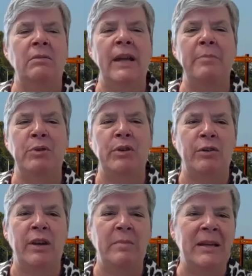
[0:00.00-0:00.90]
labor
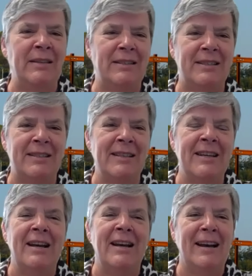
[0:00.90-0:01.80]
agreements,
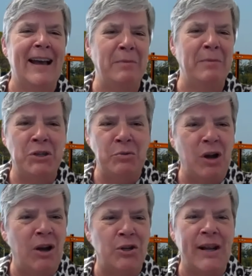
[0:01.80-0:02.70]
uh, how we do
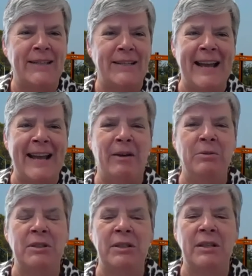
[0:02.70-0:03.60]
contracting
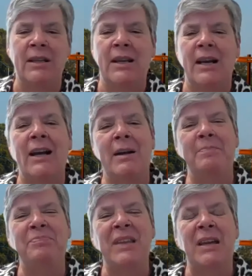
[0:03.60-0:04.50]
out.
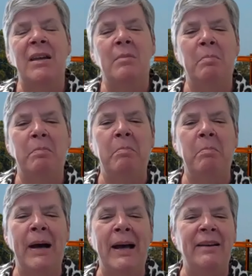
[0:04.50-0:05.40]
Um,
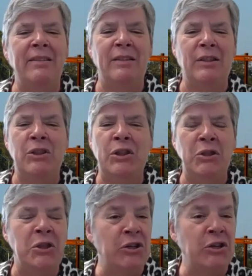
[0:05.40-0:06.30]
but
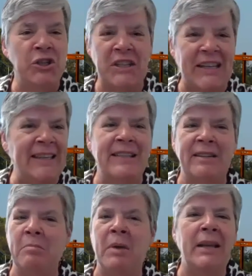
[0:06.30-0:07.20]
there just
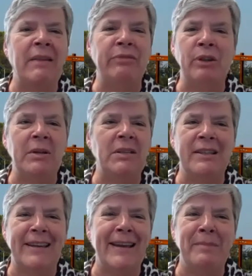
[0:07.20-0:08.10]
isn't money flowing to
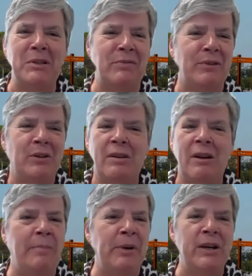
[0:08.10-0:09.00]
the campus for
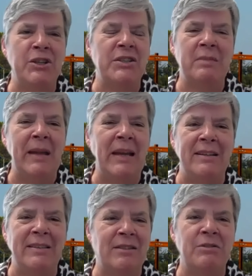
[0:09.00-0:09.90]
operations and
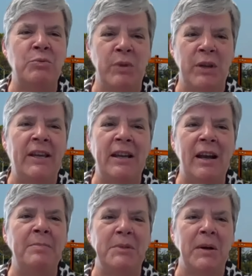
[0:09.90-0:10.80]
maintenance. So it's really
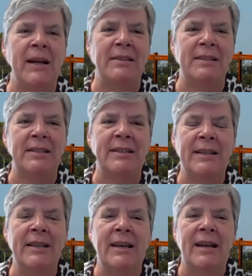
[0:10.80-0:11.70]
up to us.
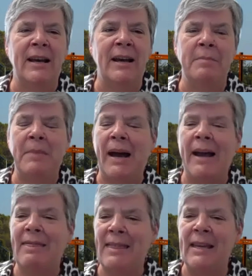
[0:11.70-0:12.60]
Um, I
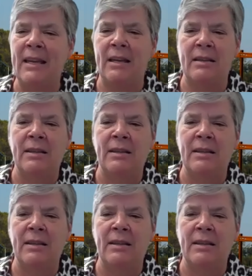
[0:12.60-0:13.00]
think